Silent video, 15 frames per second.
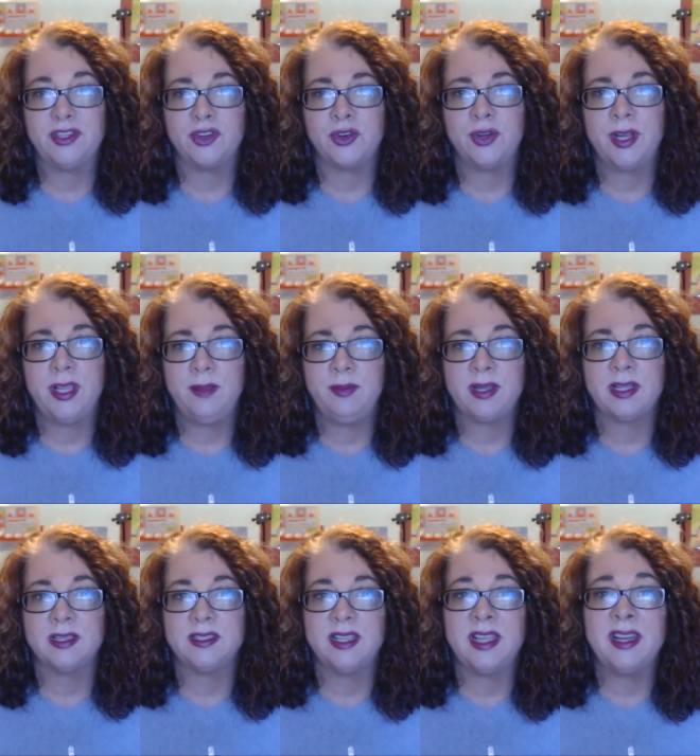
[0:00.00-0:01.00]
my journey
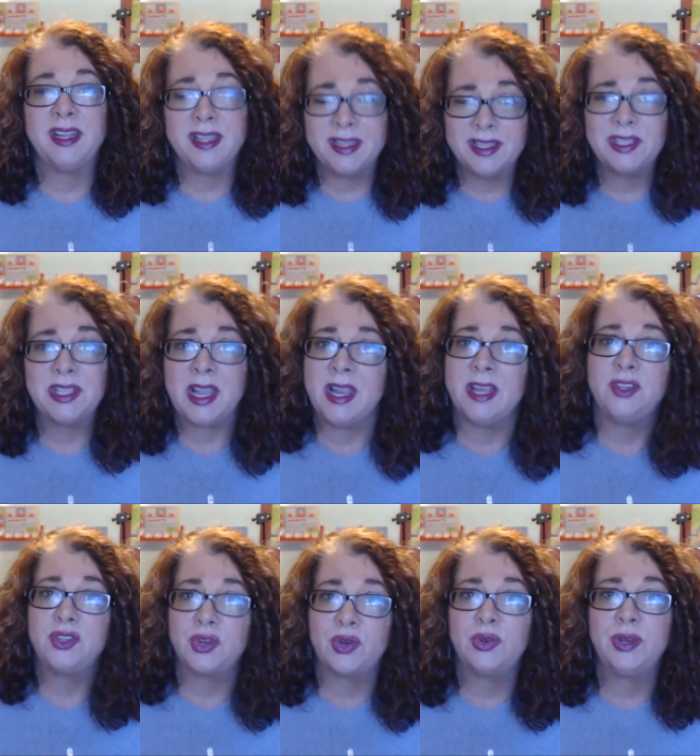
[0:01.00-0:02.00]
because it is a
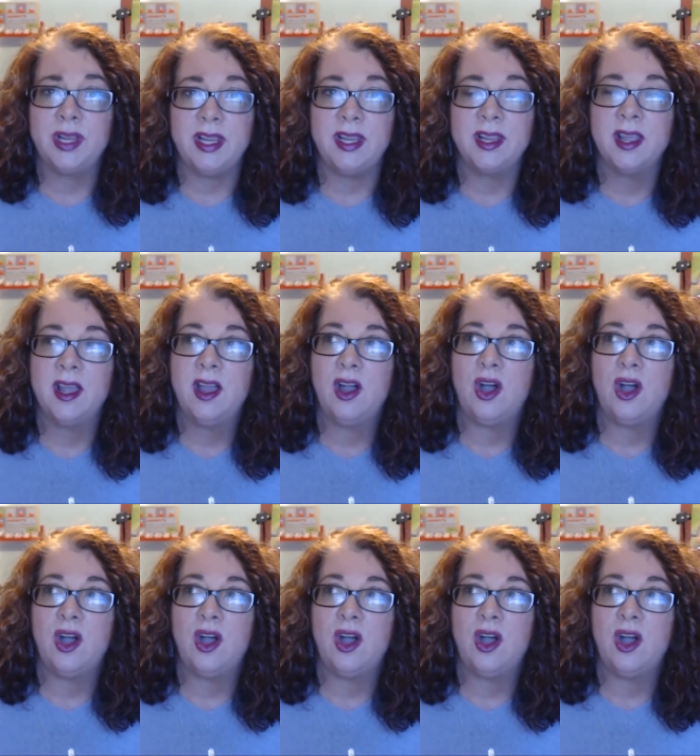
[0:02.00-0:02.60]
journey.